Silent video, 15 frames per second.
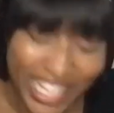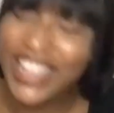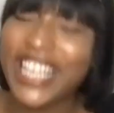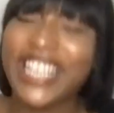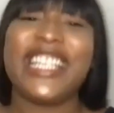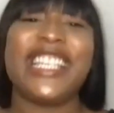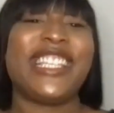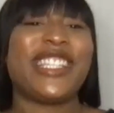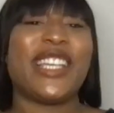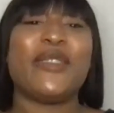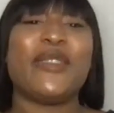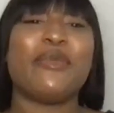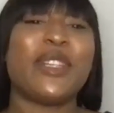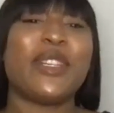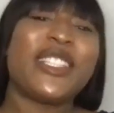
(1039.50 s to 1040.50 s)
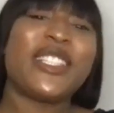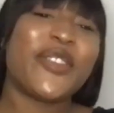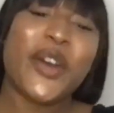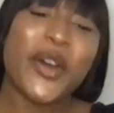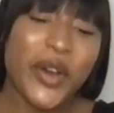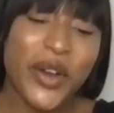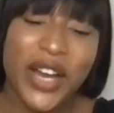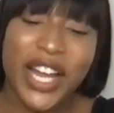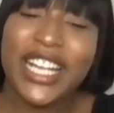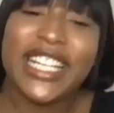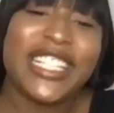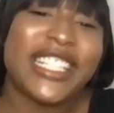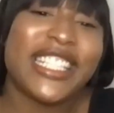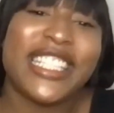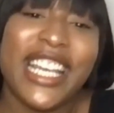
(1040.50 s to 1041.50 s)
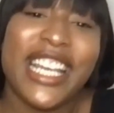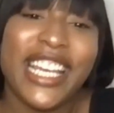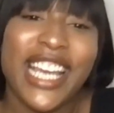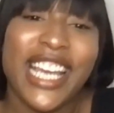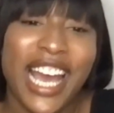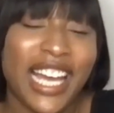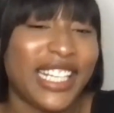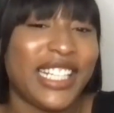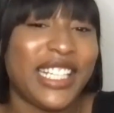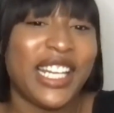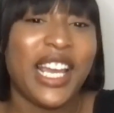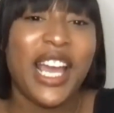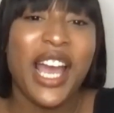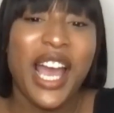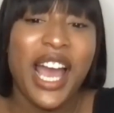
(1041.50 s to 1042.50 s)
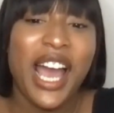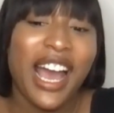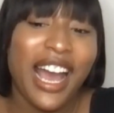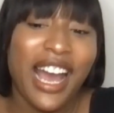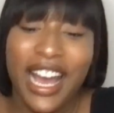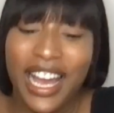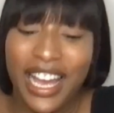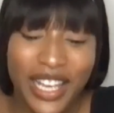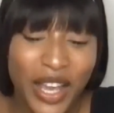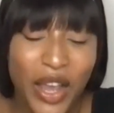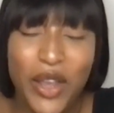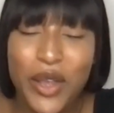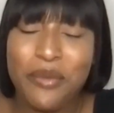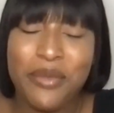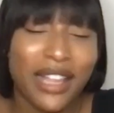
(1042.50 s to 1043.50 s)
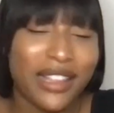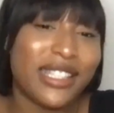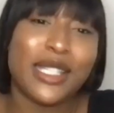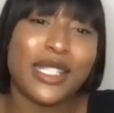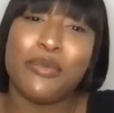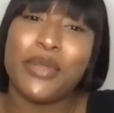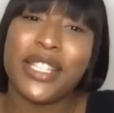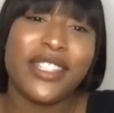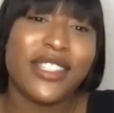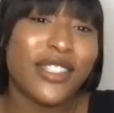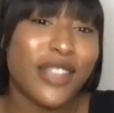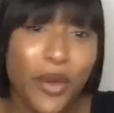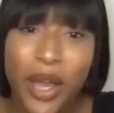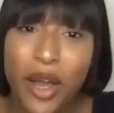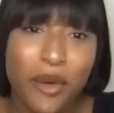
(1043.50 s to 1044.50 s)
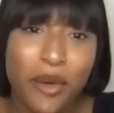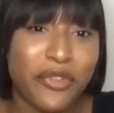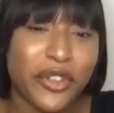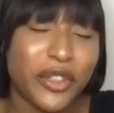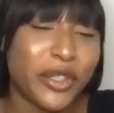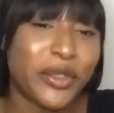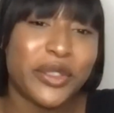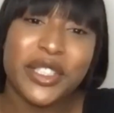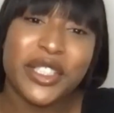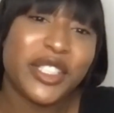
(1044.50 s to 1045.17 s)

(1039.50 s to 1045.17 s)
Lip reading: Thank you so much for listening, and I hope that this has been so helpful